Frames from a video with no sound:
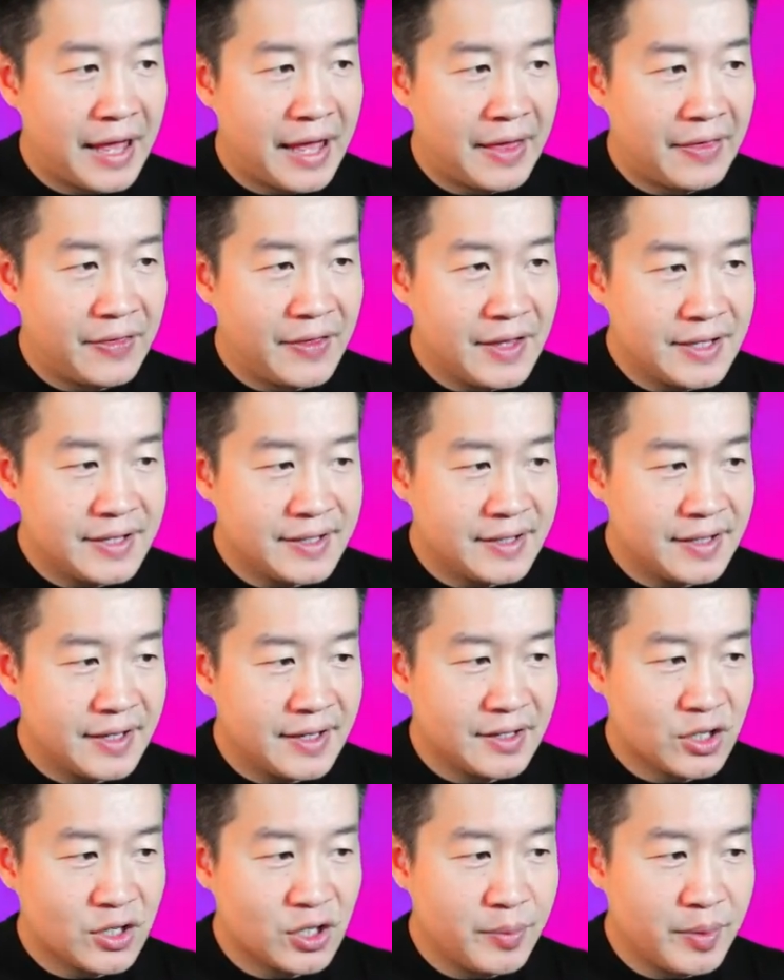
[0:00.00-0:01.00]
And this
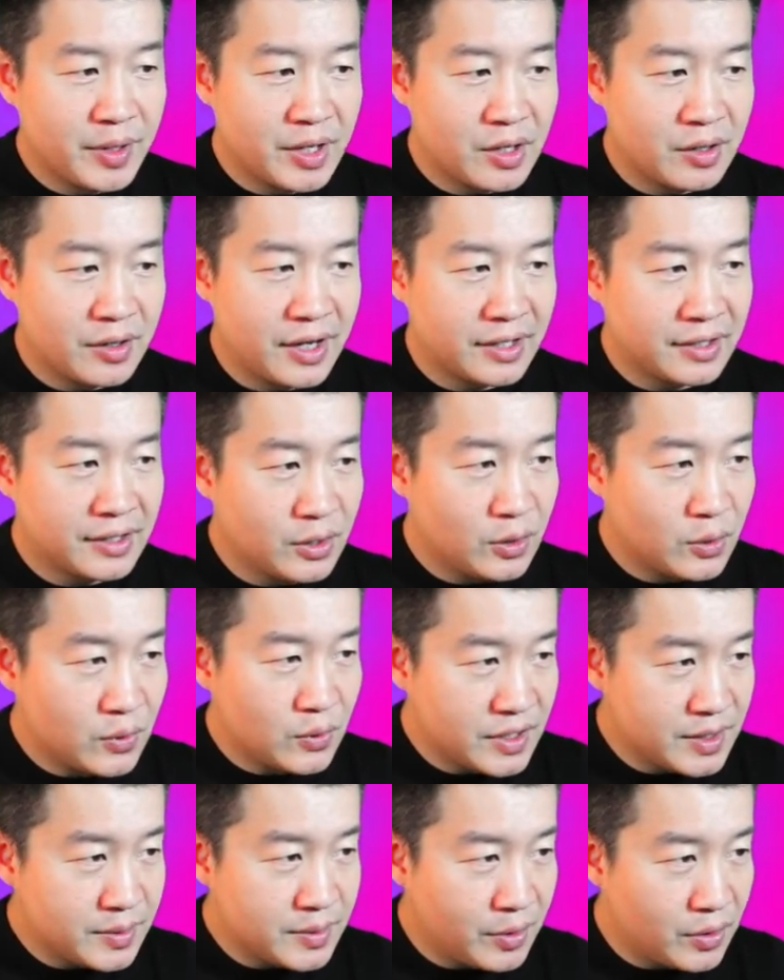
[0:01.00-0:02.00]
is going to be connected
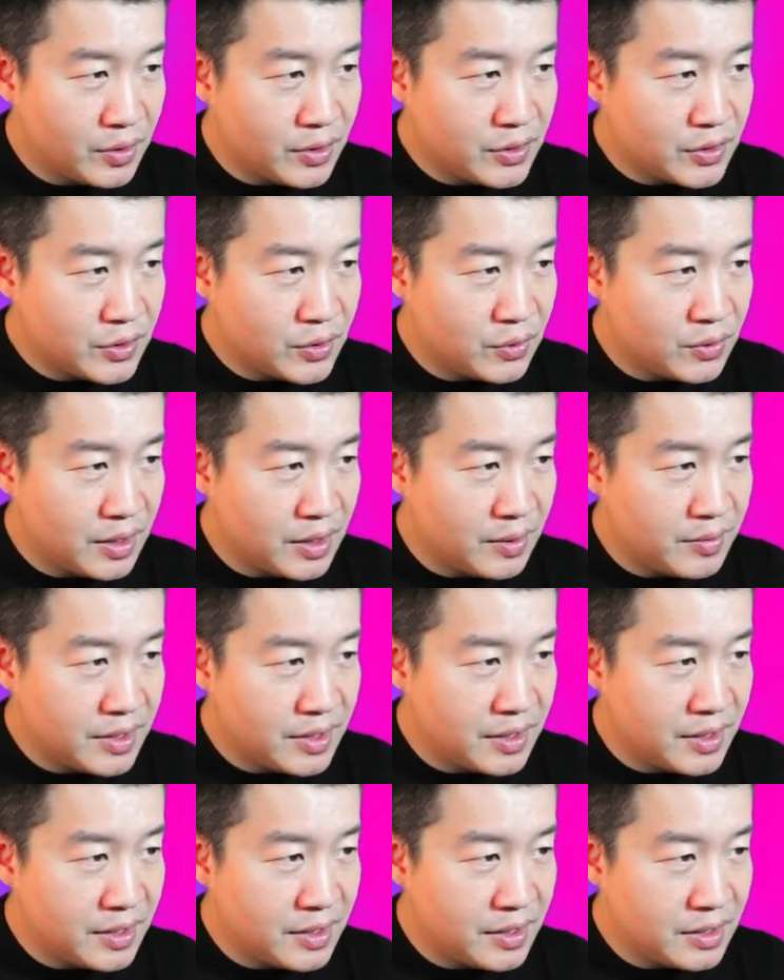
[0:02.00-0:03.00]
to this point. So let
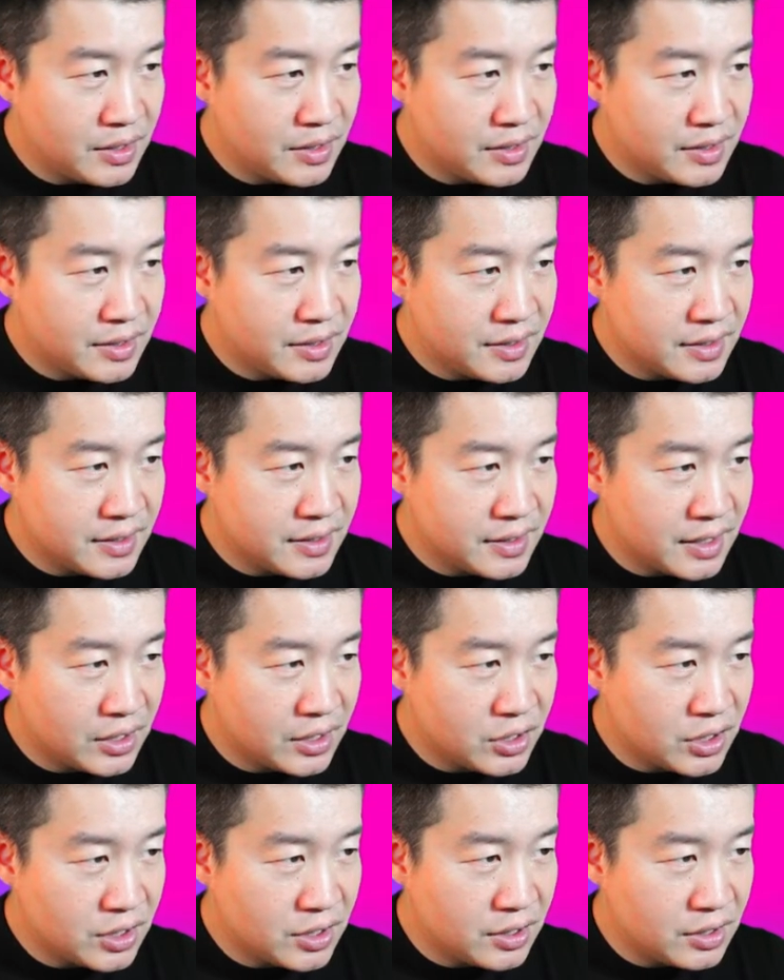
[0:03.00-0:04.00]
me
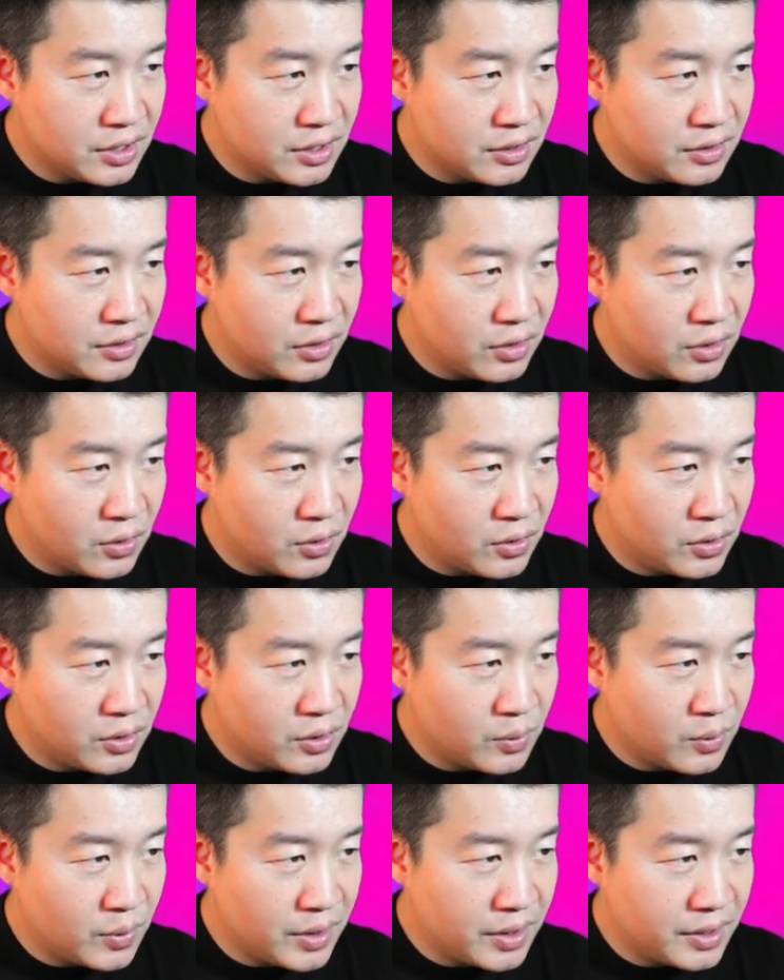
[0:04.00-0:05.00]
sketch it
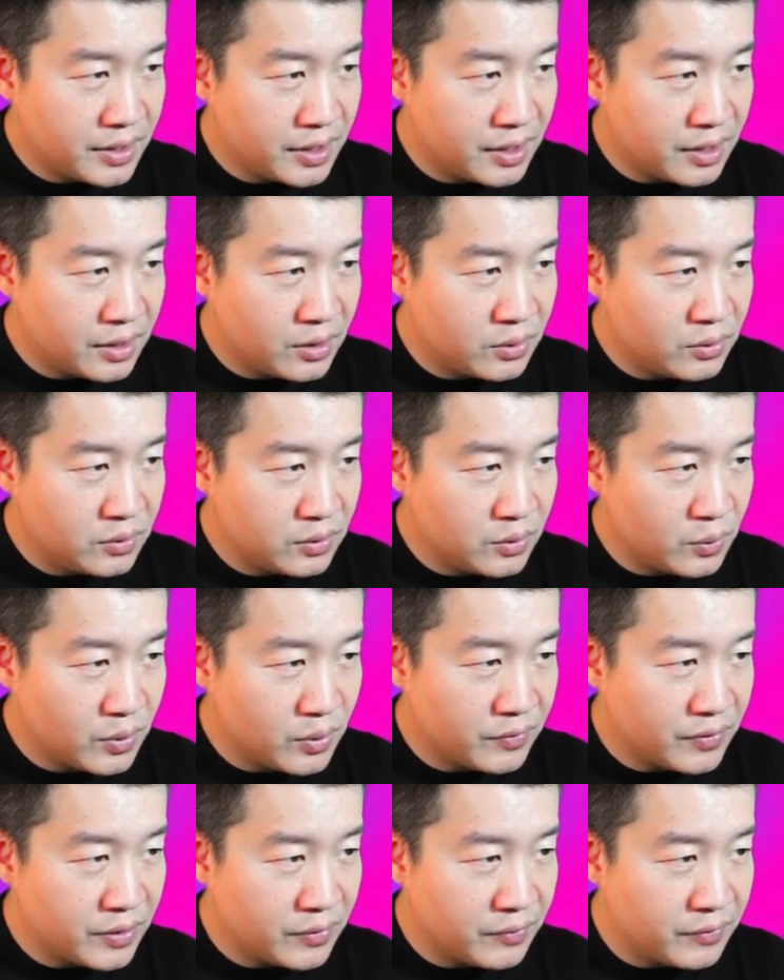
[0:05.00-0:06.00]
all the way down
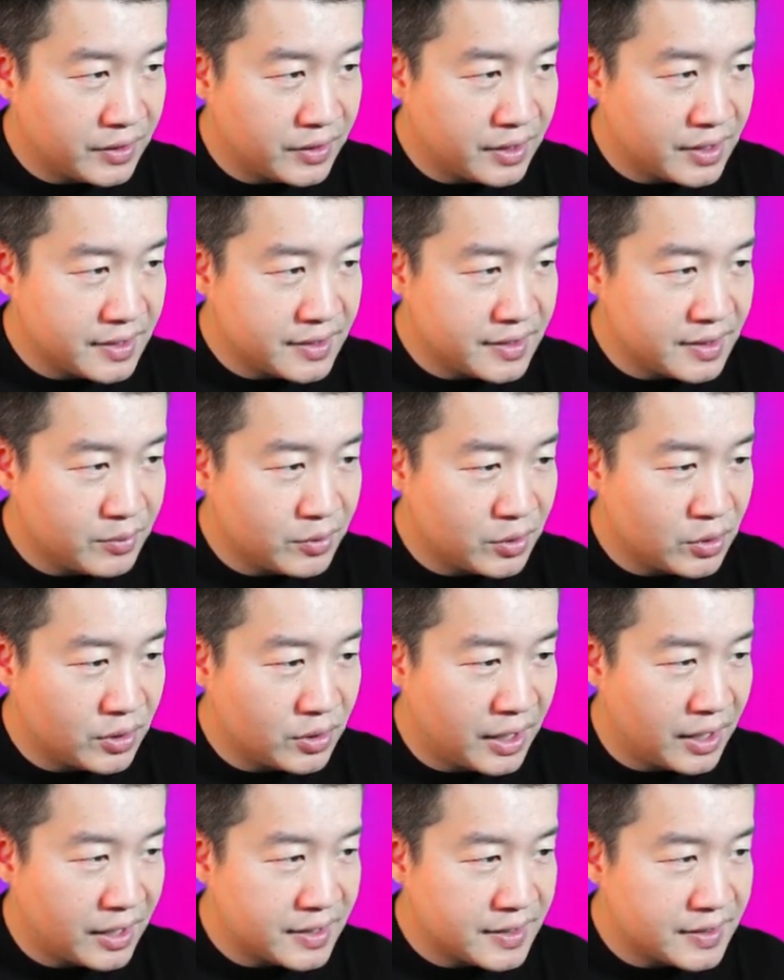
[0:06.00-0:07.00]
with the vertical
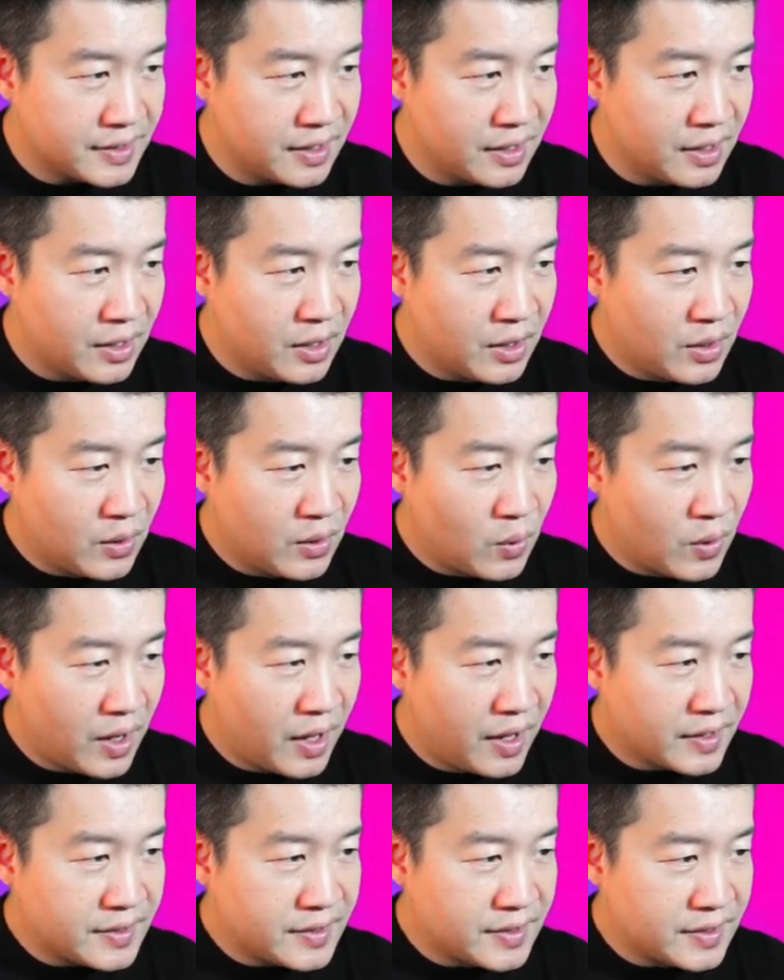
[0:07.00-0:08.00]
asymptote as
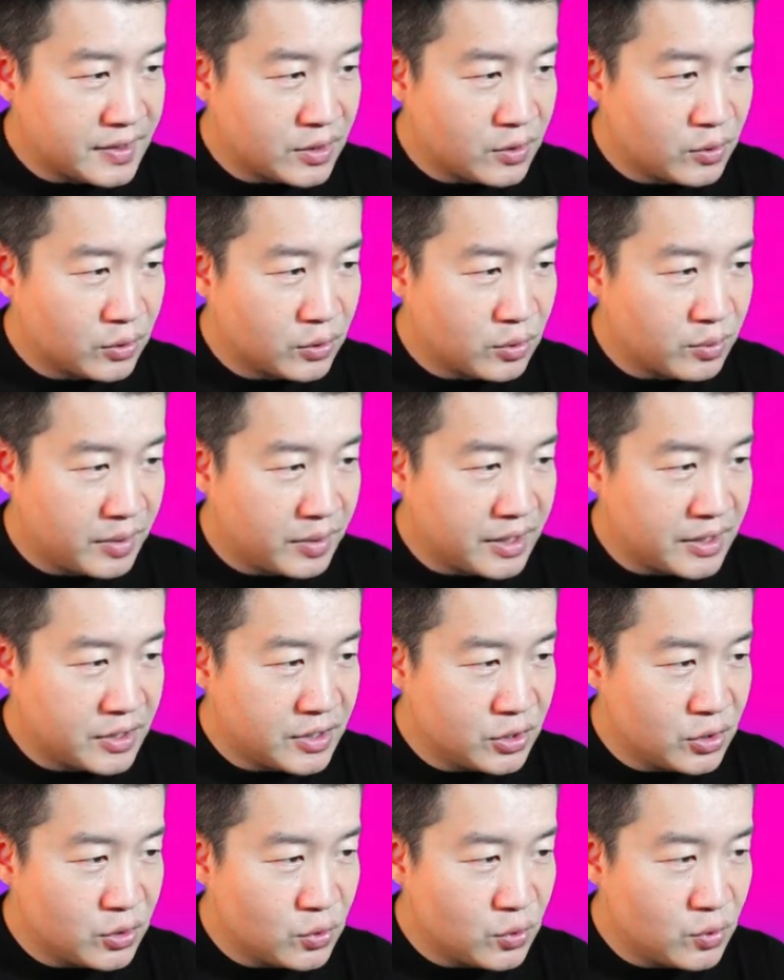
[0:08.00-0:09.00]
x is equal to
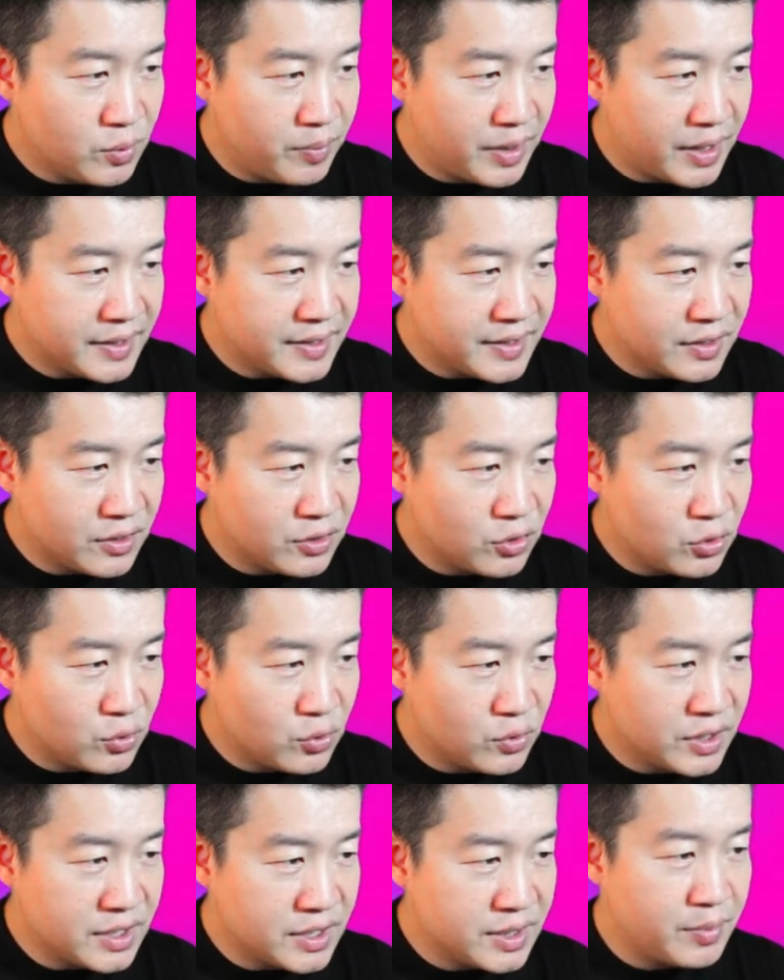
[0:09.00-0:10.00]
-2 passing
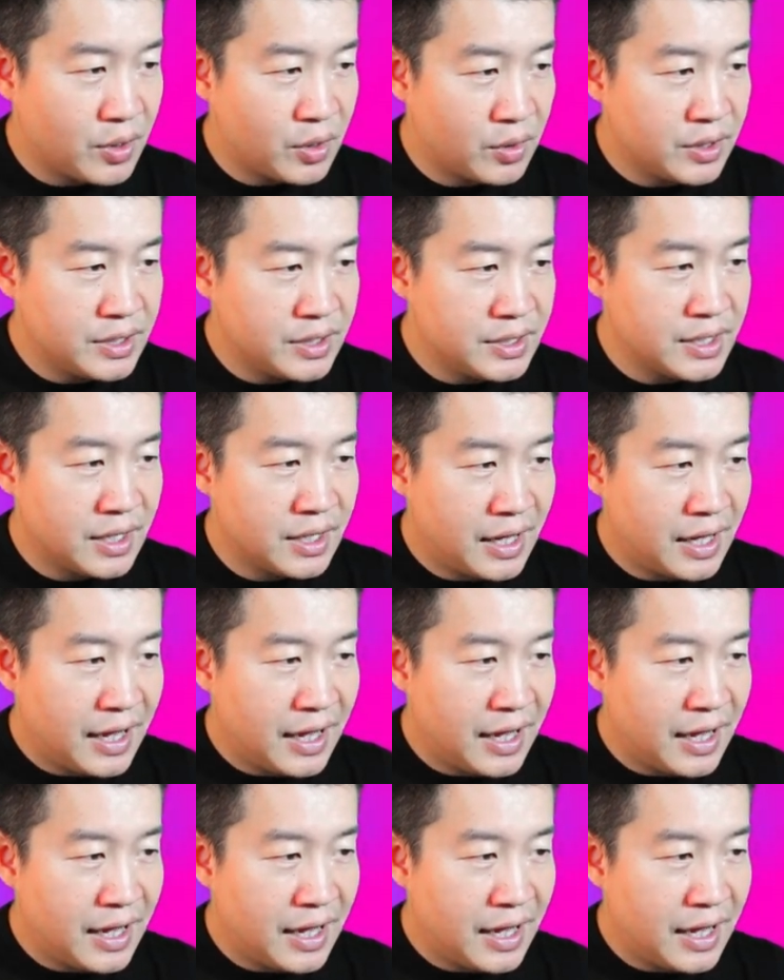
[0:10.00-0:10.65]
through this point.